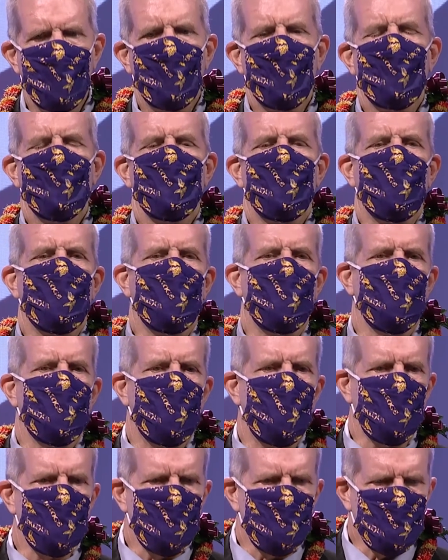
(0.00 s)
they can get
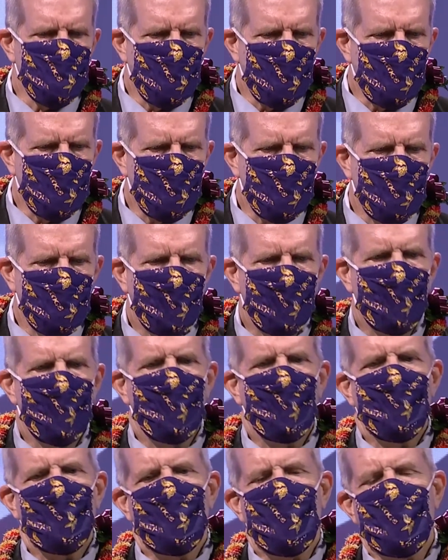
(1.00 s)
GEDs,
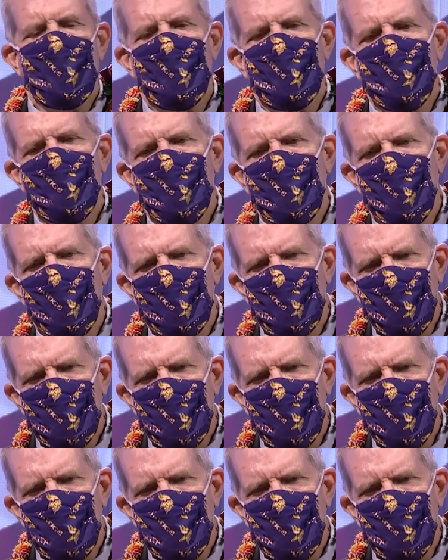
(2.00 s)
because